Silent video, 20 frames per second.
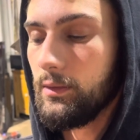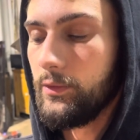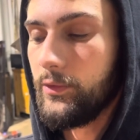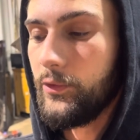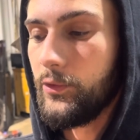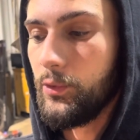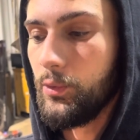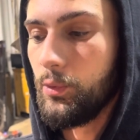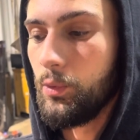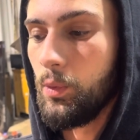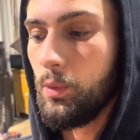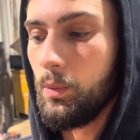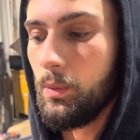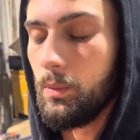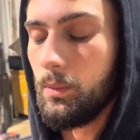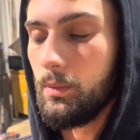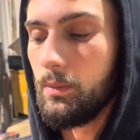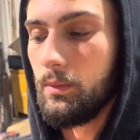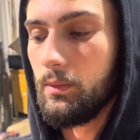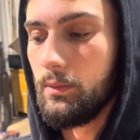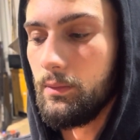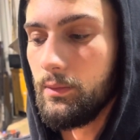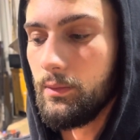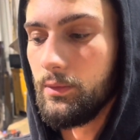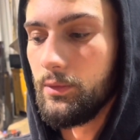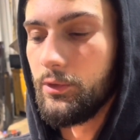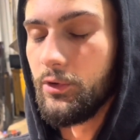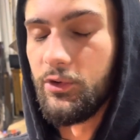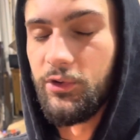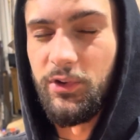to
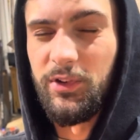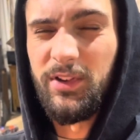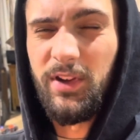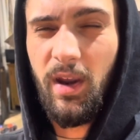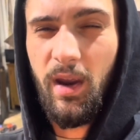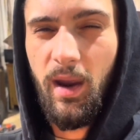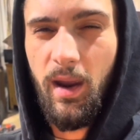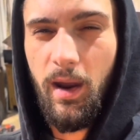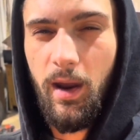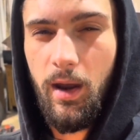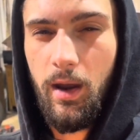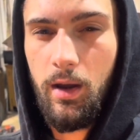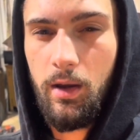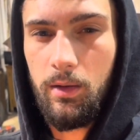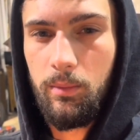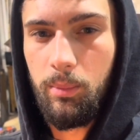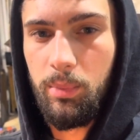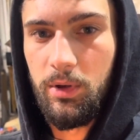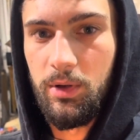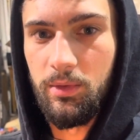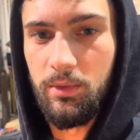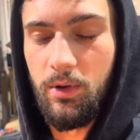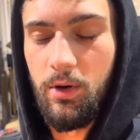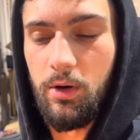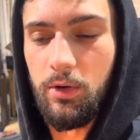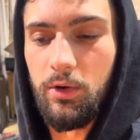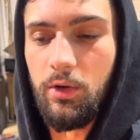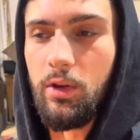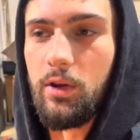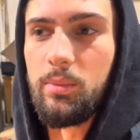just a tad bit
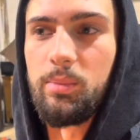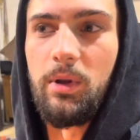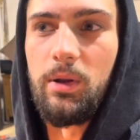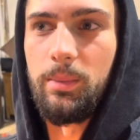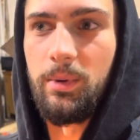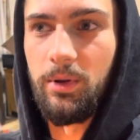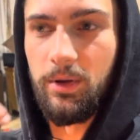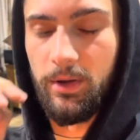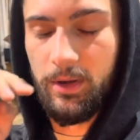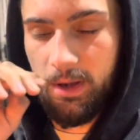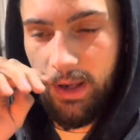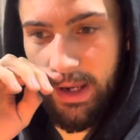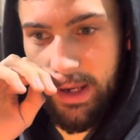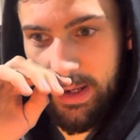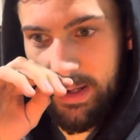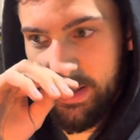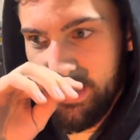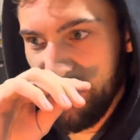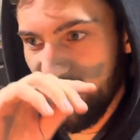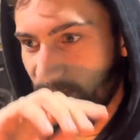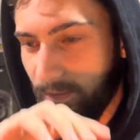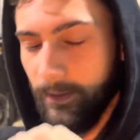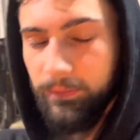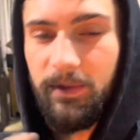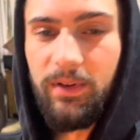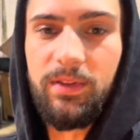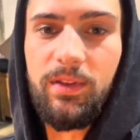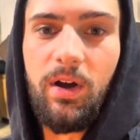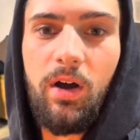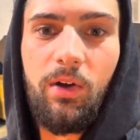longer, like maybe like
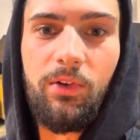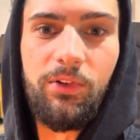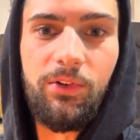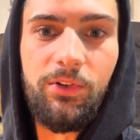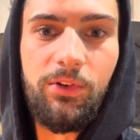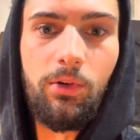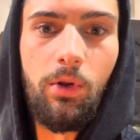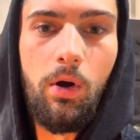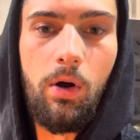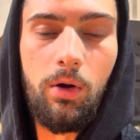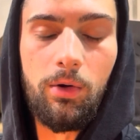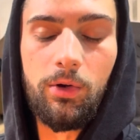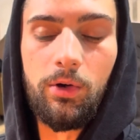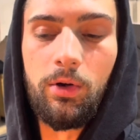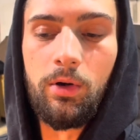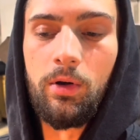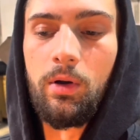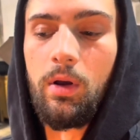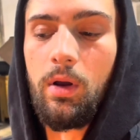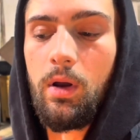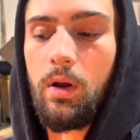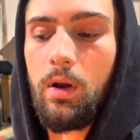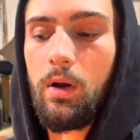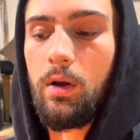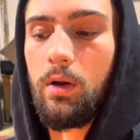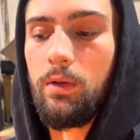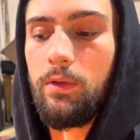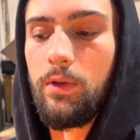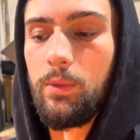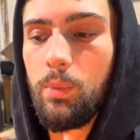50 thousandths longer
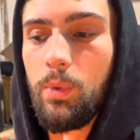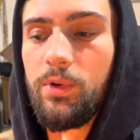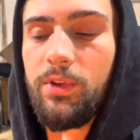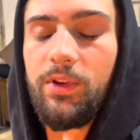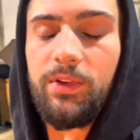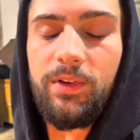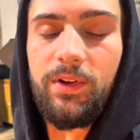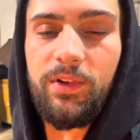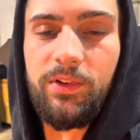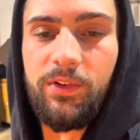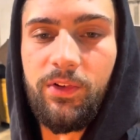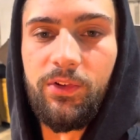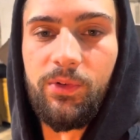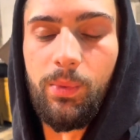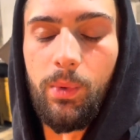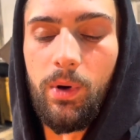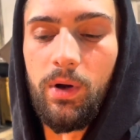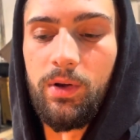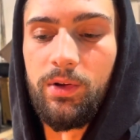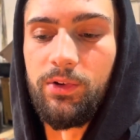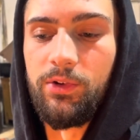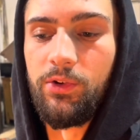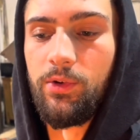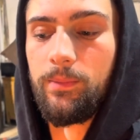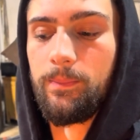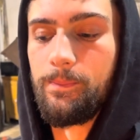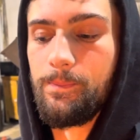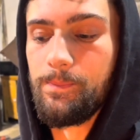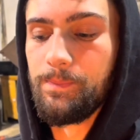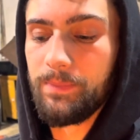than what the distance was.
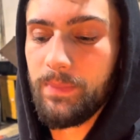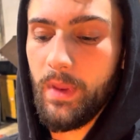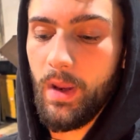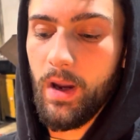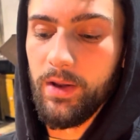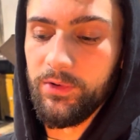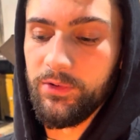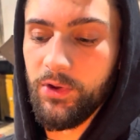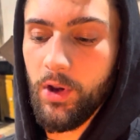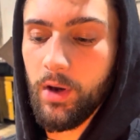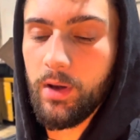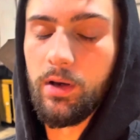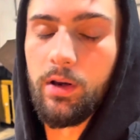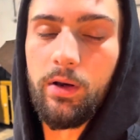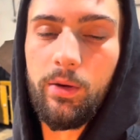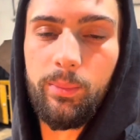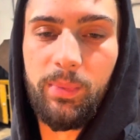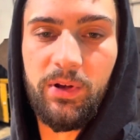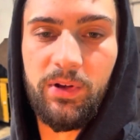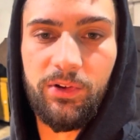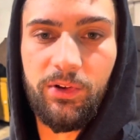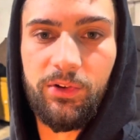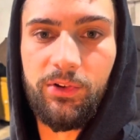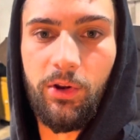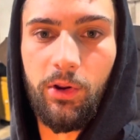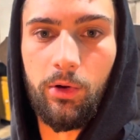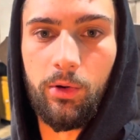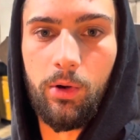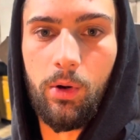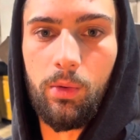I stuck it in a piece of
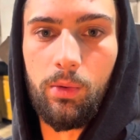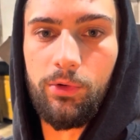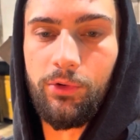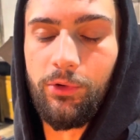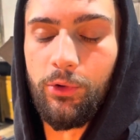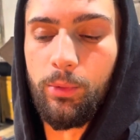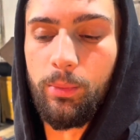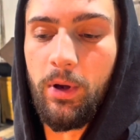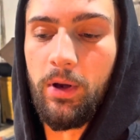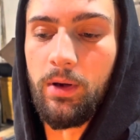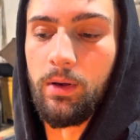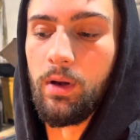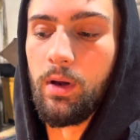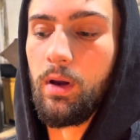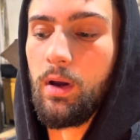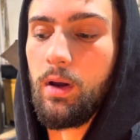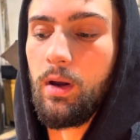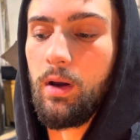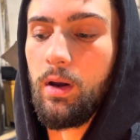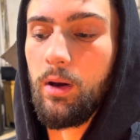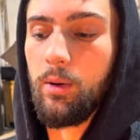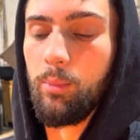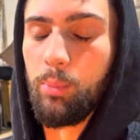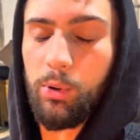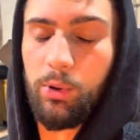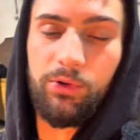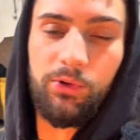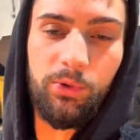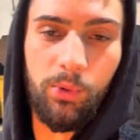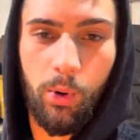silicone tubing,
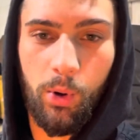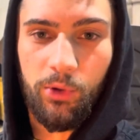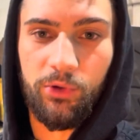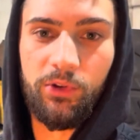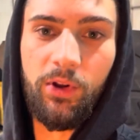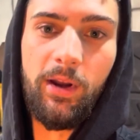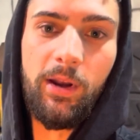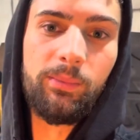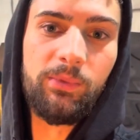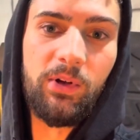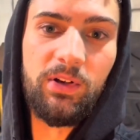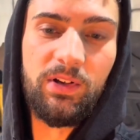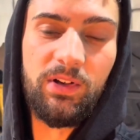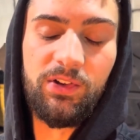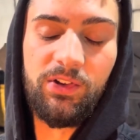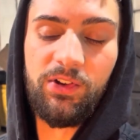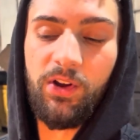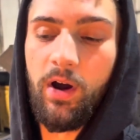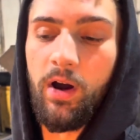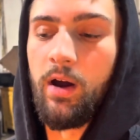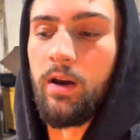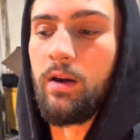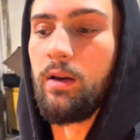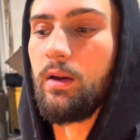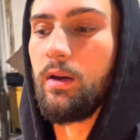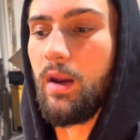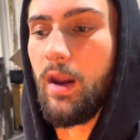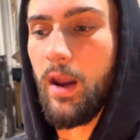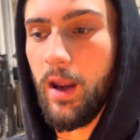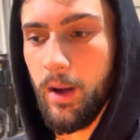put 2 hose clamps on each side,
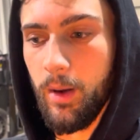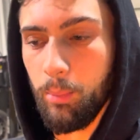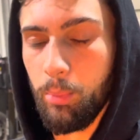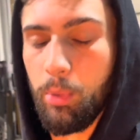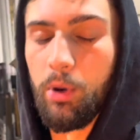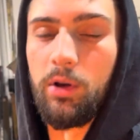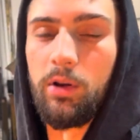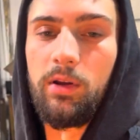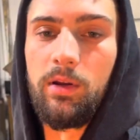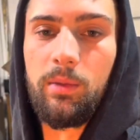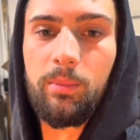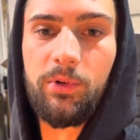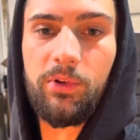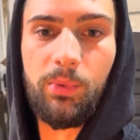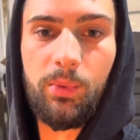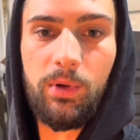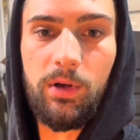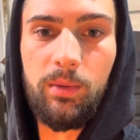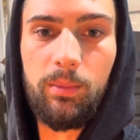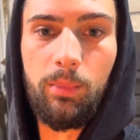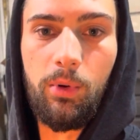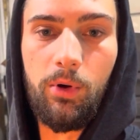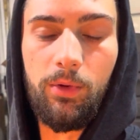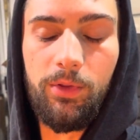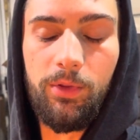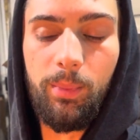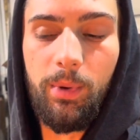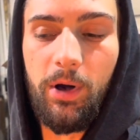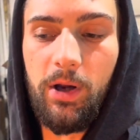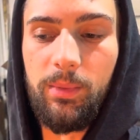and put it in between both
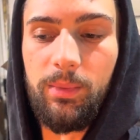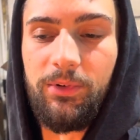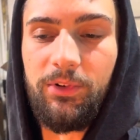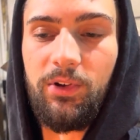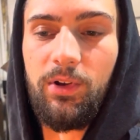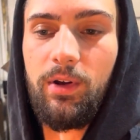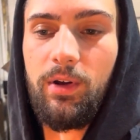the pipes.